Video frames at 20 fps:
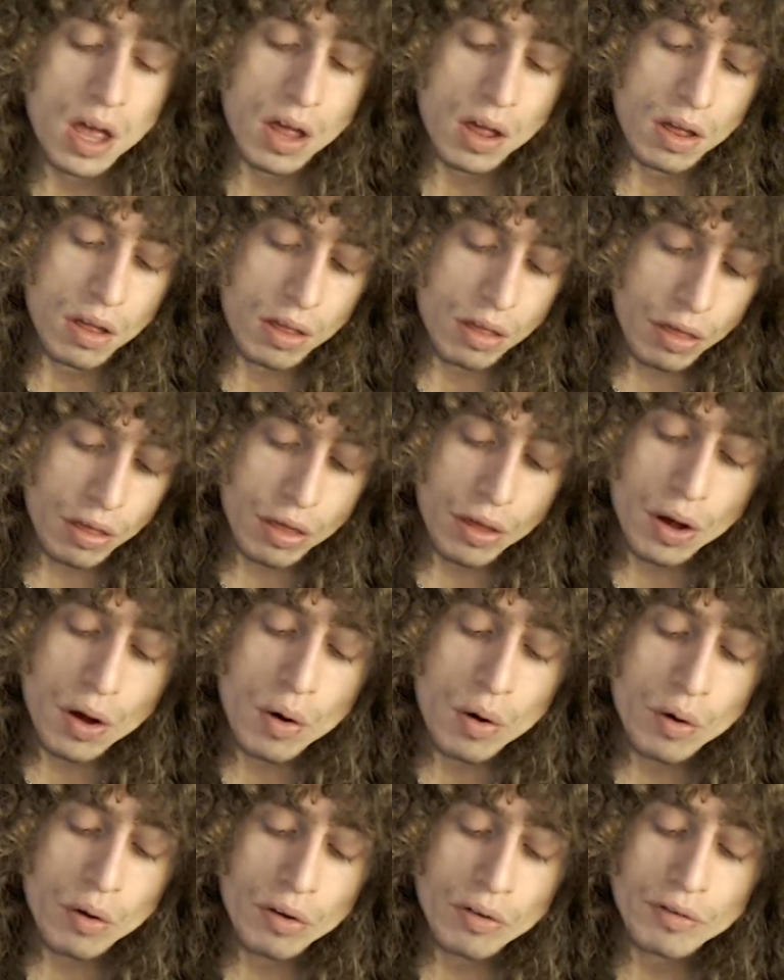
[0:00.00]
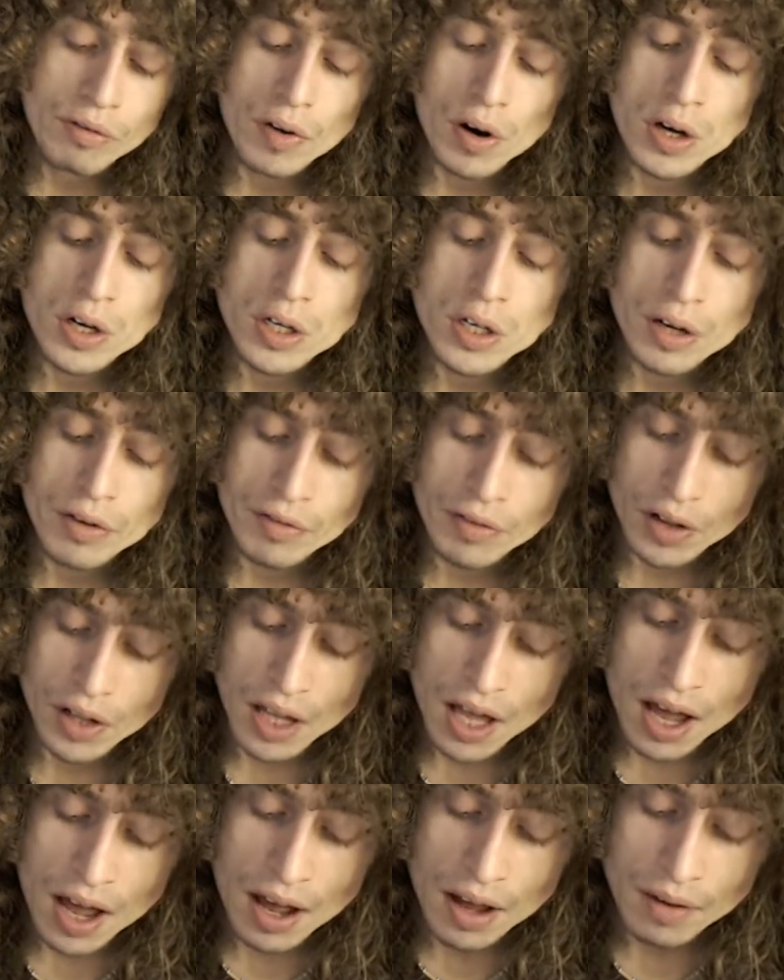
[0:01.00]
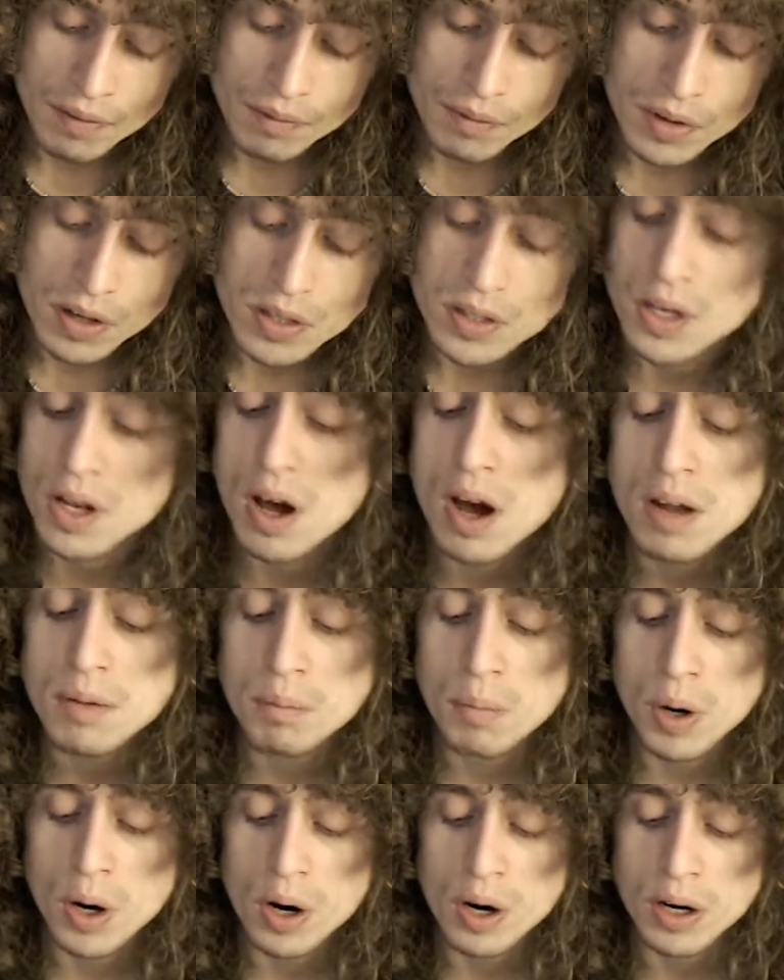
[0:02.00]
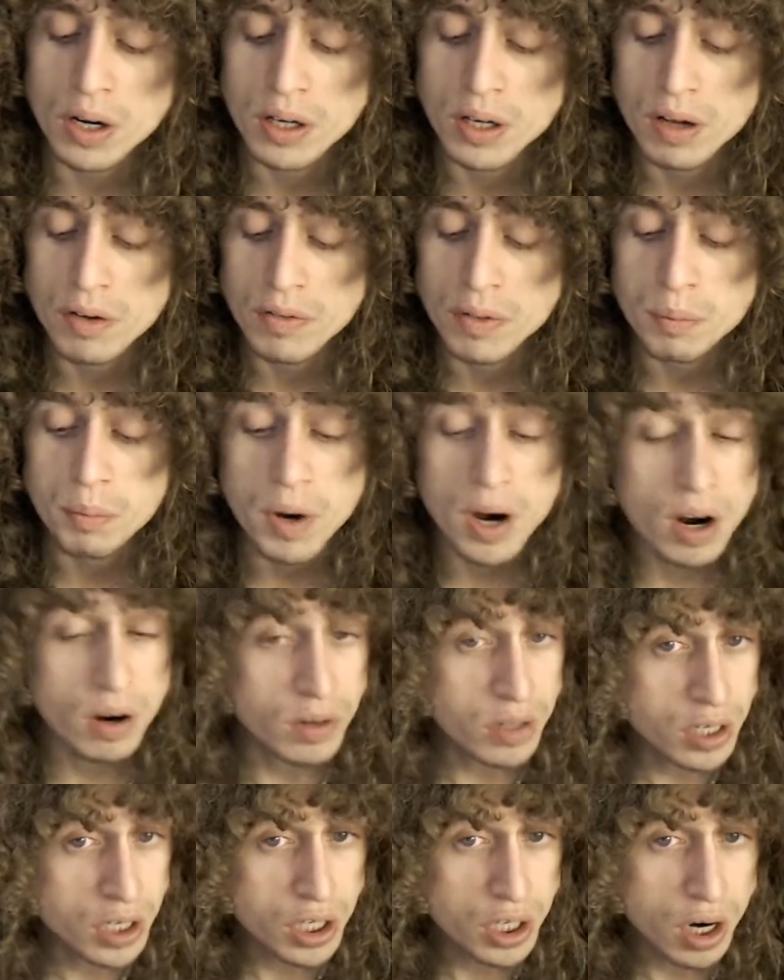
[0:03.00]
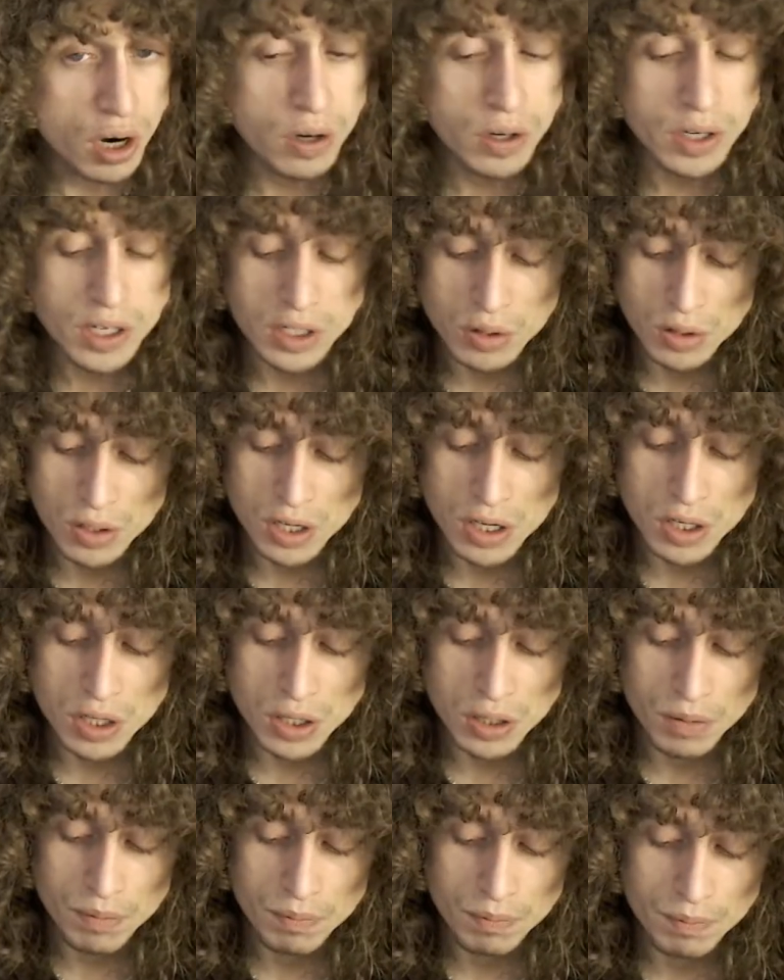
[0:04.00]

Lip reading: Though Varshafala is not part of the Parashari tradition,